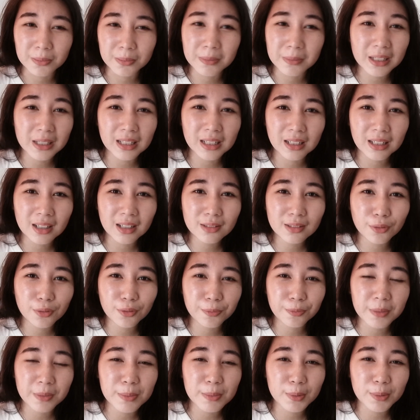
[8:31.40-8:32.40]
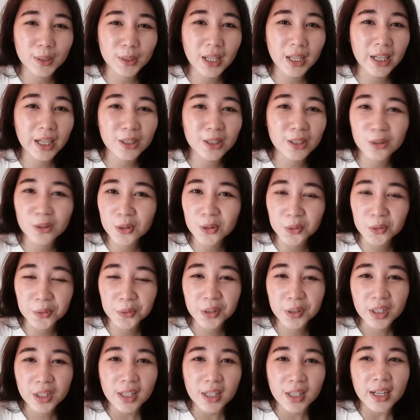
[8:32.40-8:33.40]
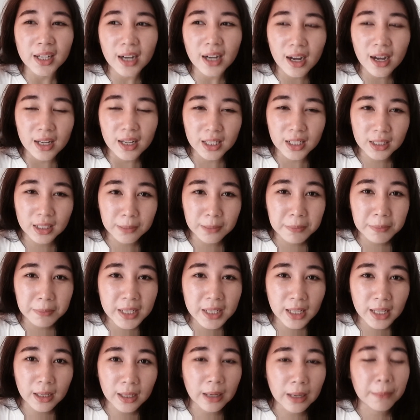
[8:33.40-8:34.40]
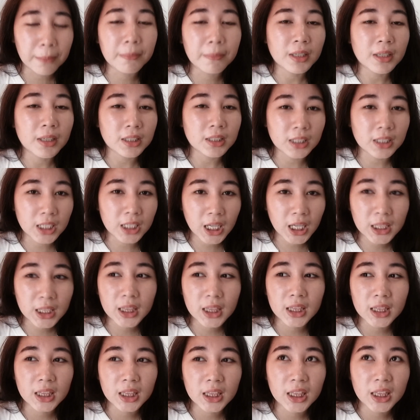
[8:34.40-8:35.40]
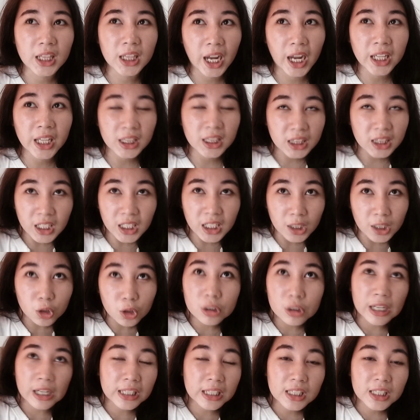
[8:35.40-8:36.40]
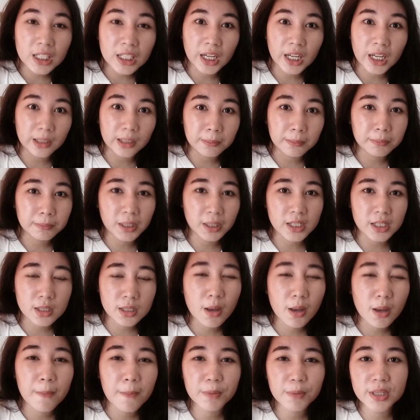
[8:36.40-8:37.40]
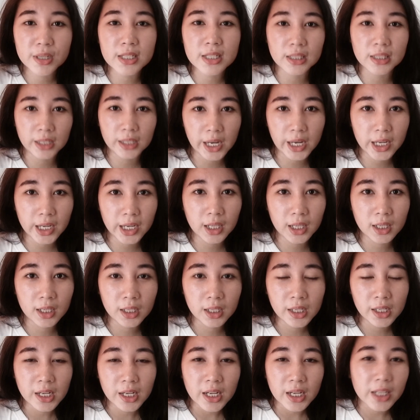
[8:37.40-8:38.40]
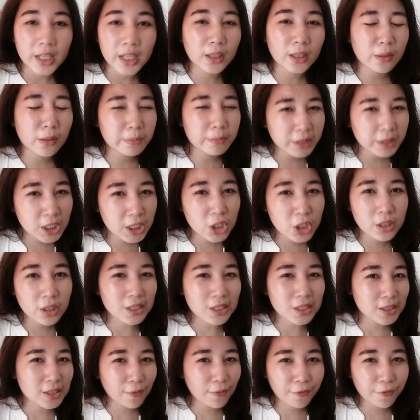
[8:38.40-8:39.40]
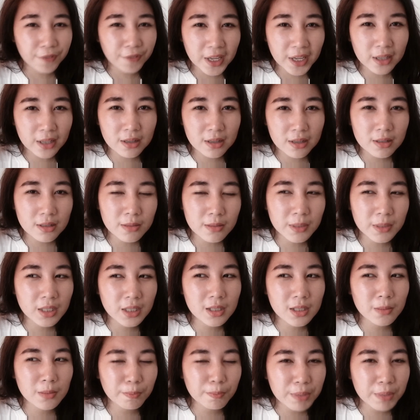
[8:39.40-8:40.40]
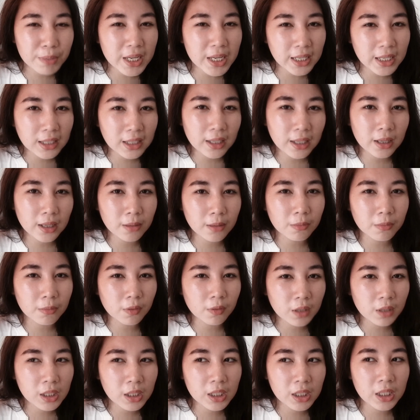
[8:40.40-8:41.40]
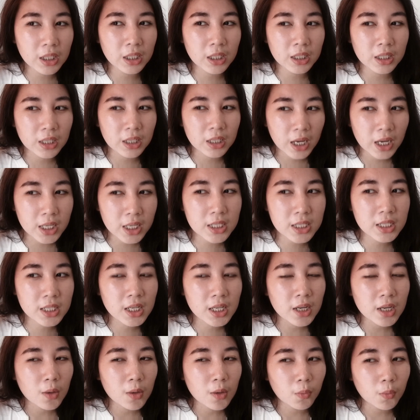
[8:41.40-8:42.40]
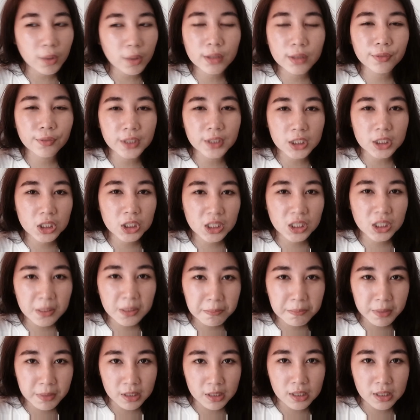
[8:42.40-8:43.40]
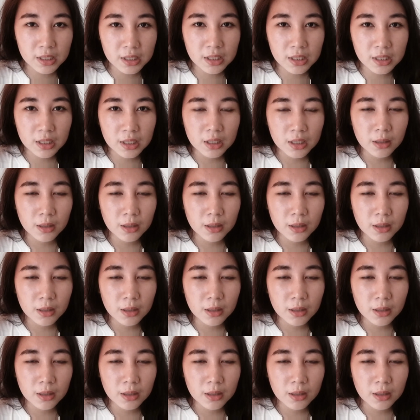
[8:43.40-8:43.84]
But a lot of people I know in the PLM got 90 to 99 plus percentile. And the competition is fierce because PLM really has one of the cheapest